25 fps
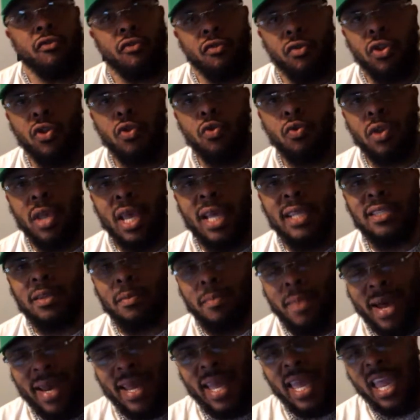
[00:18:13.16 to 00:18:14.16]
You catch
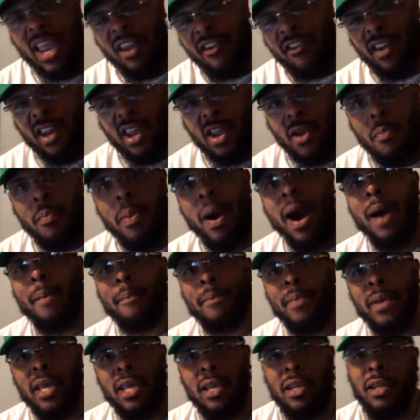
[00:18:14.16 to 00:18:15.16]
somebody here and there
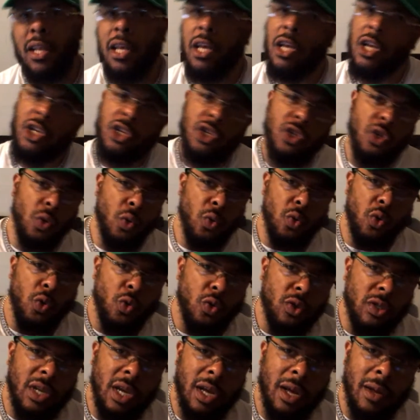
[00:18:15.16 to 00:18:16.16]
pop in, shoot you
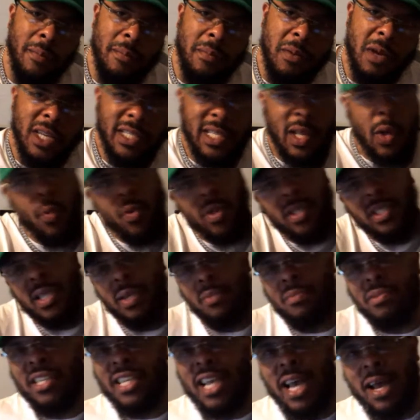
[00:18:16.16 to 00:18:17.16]
something because they want
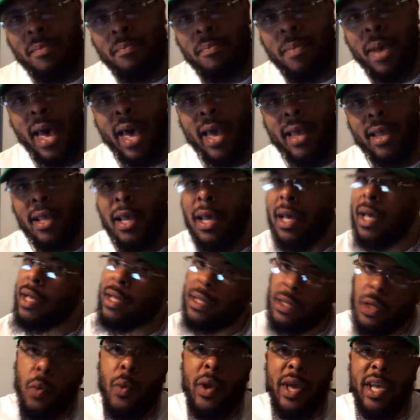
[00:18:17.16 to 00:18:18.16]
something shot back
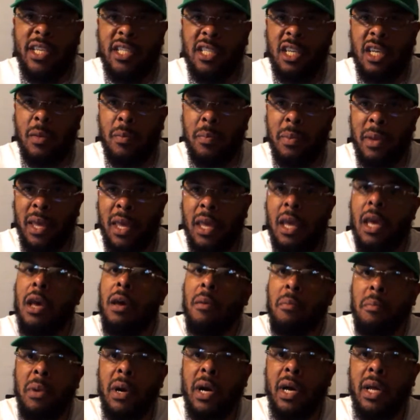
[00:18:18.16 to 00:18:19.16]
the way it should be.
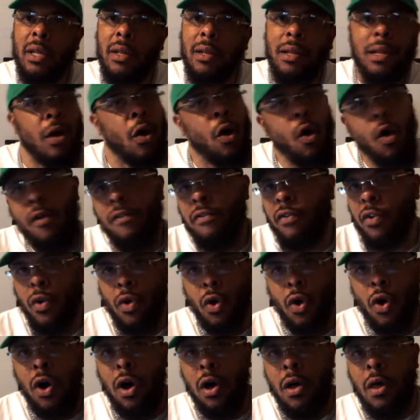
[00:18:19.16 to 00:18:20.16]
But
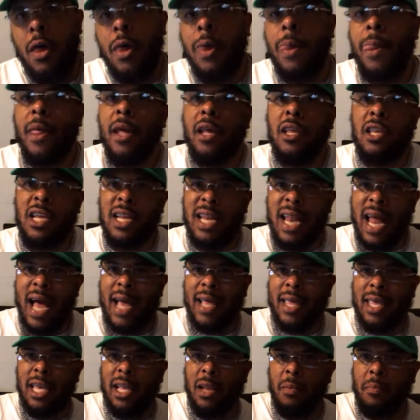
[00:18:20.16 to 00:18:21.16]
overall, you're
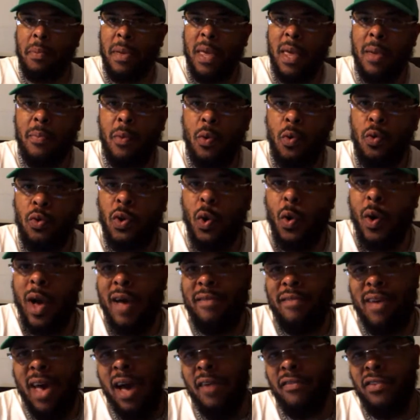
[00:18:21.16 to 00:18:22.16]
not getting people who don't have
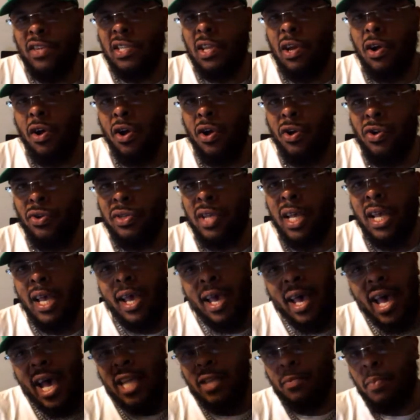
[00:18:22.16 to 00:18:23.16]
avatars
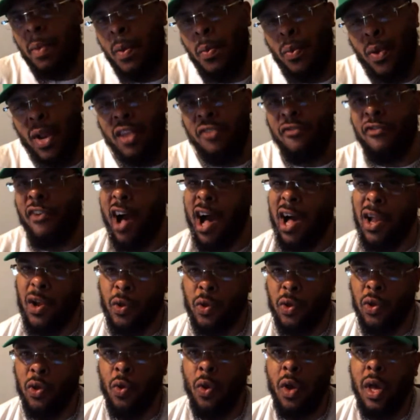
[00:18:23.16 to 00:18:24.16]
as people that's
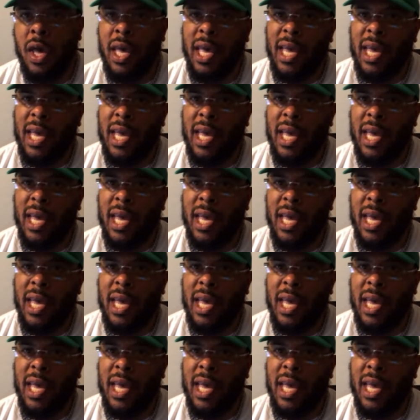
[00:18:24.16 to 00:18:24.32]
following you.